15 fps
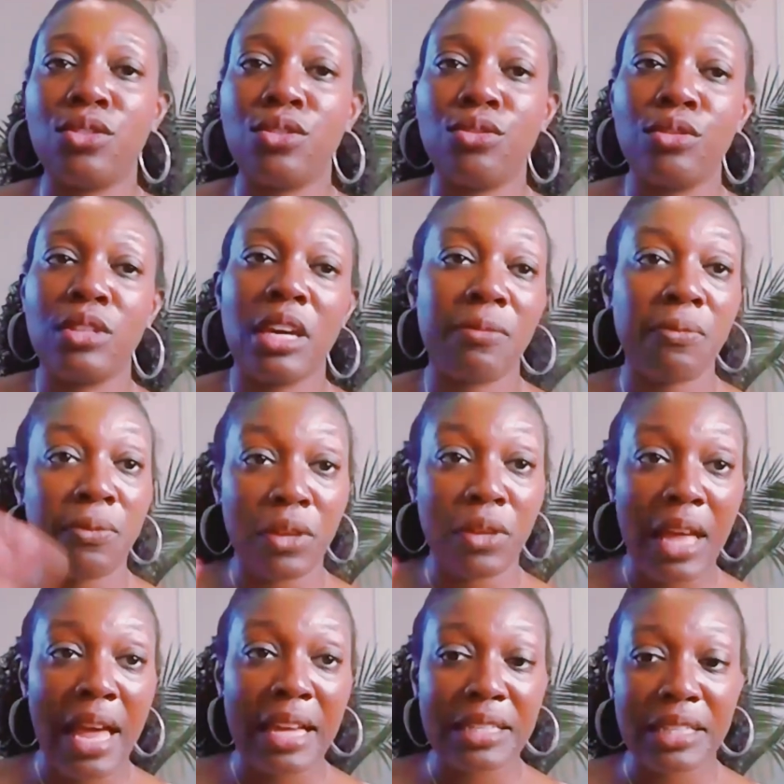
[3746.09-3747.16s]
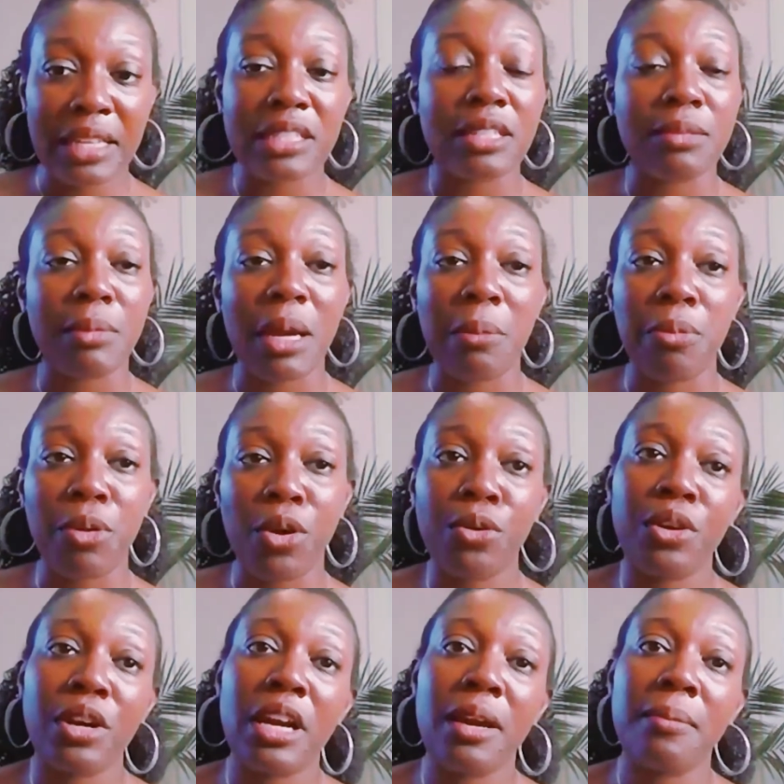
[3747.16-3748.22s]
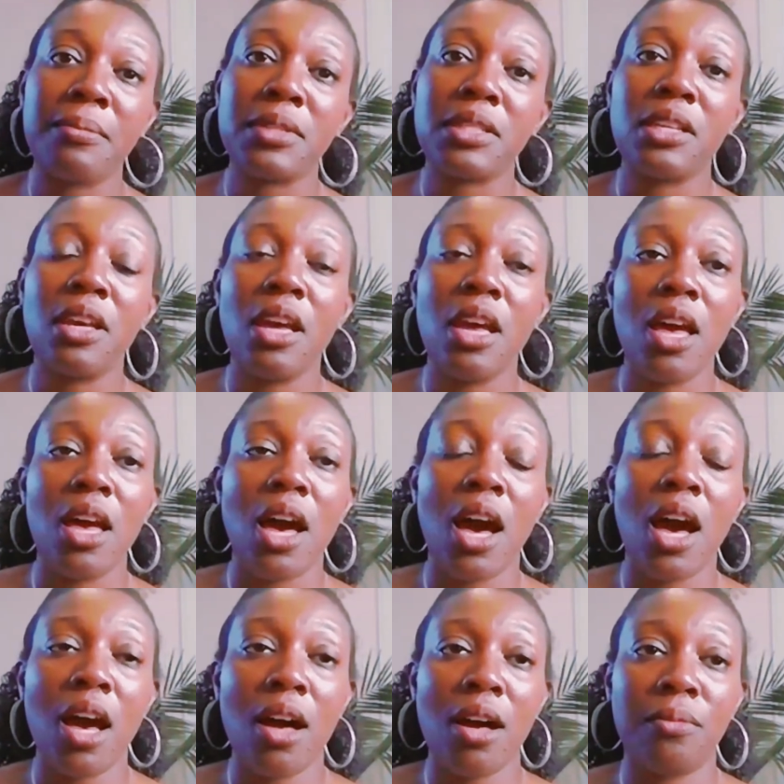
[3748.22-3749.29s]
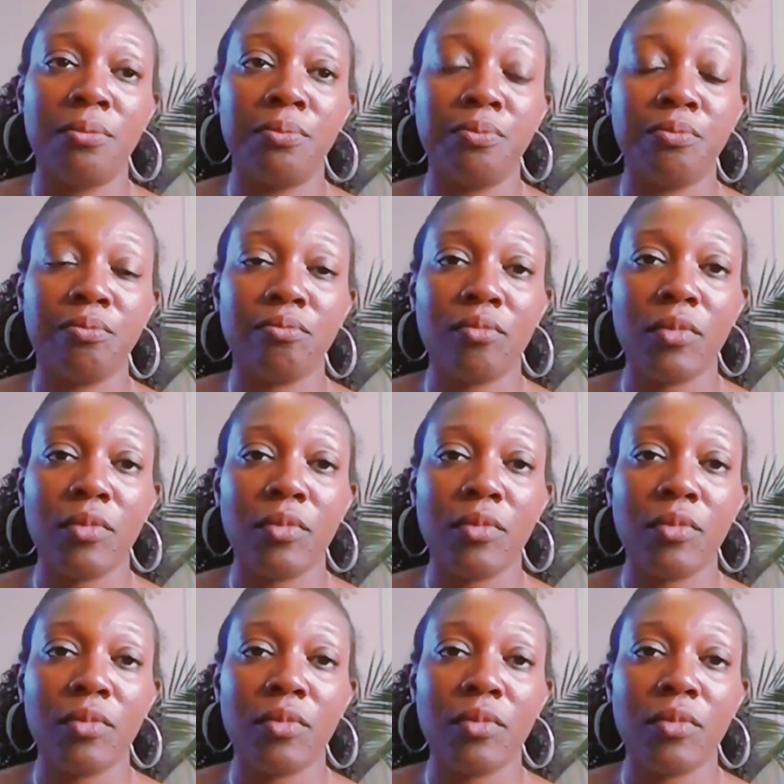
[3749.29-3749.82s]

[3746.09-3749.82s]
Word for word: to get full access to my programs um,